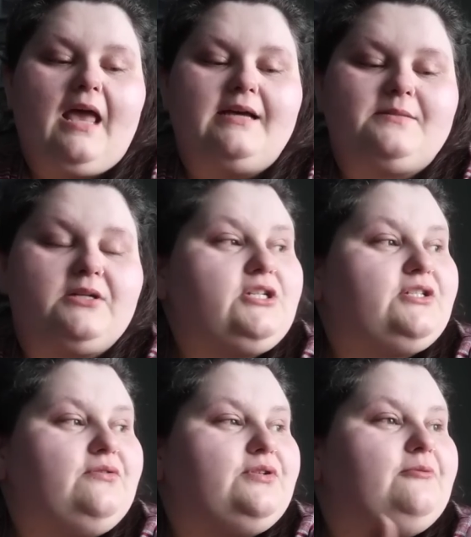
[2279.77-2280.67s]
as much
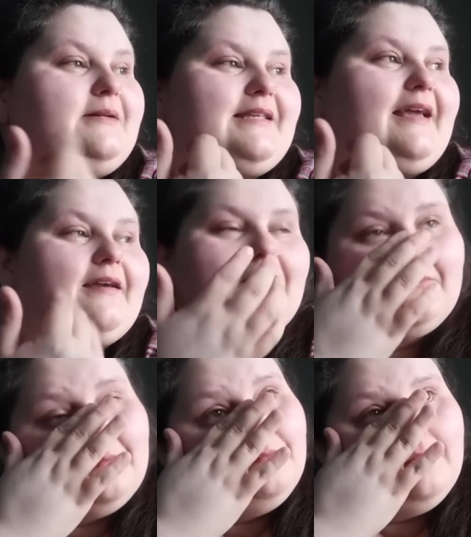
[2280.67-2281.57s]
as YouTube has, like,
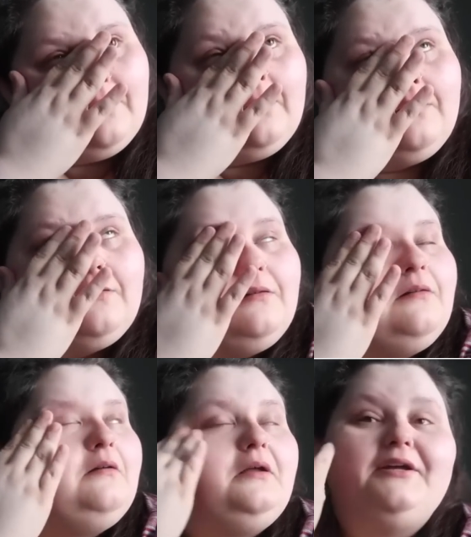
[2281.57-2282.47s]

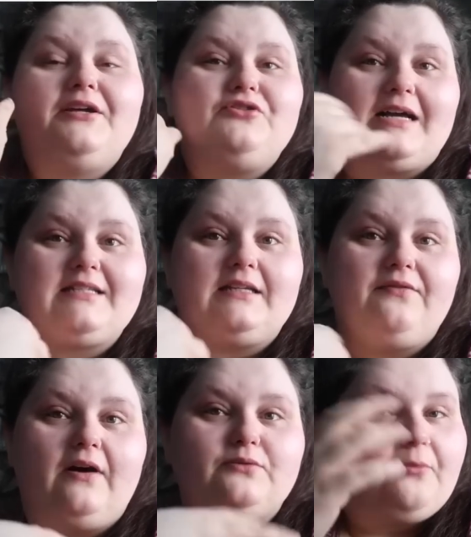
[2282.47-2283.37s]
drastically fucked